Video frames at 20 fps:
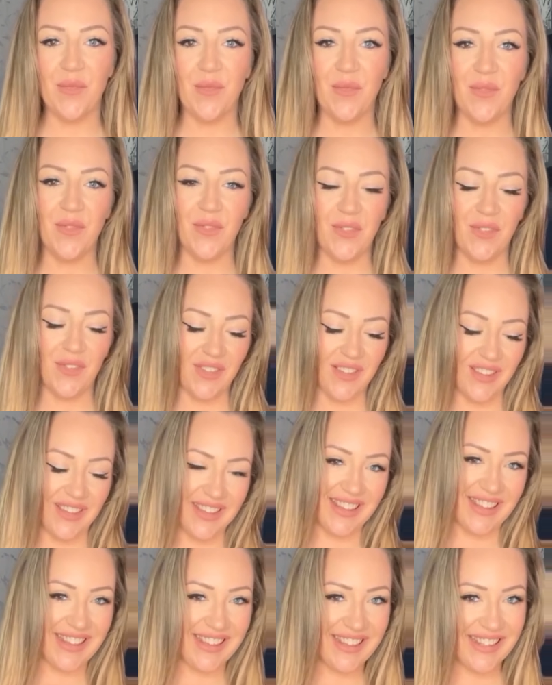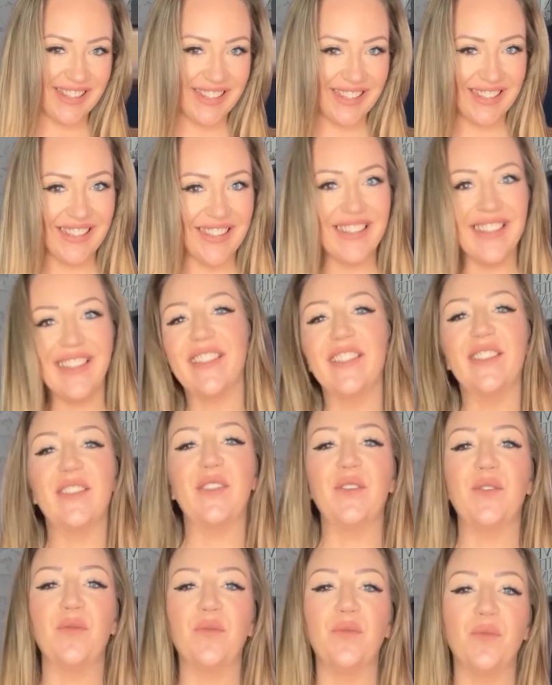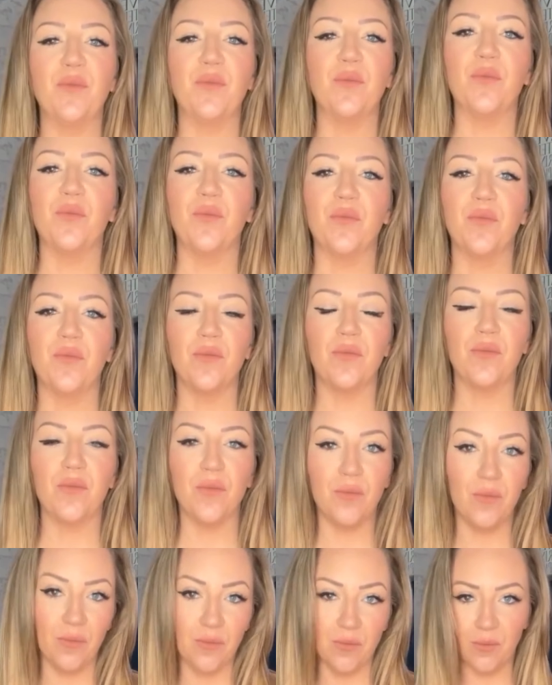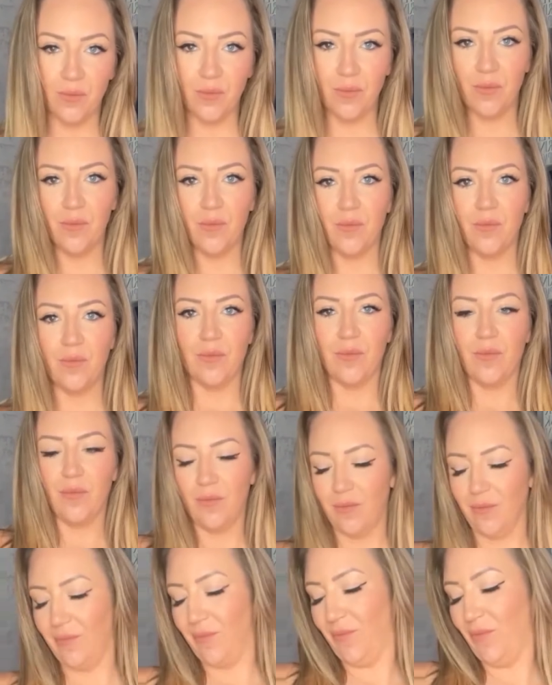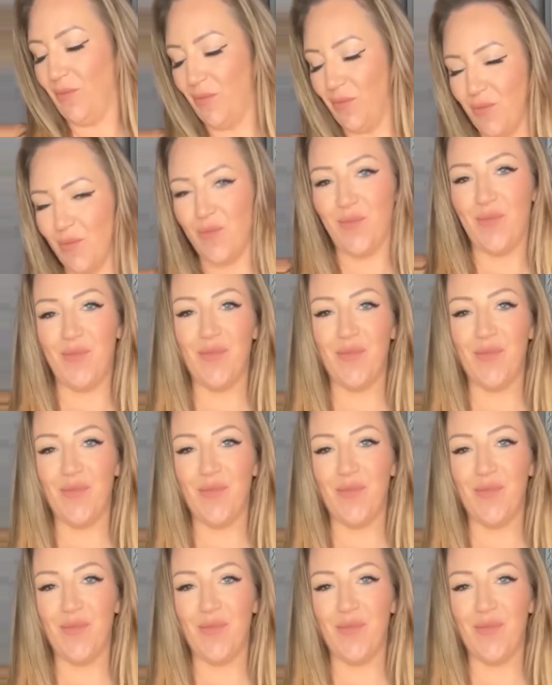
to carve out a niche for herself in the modeling scene, challenging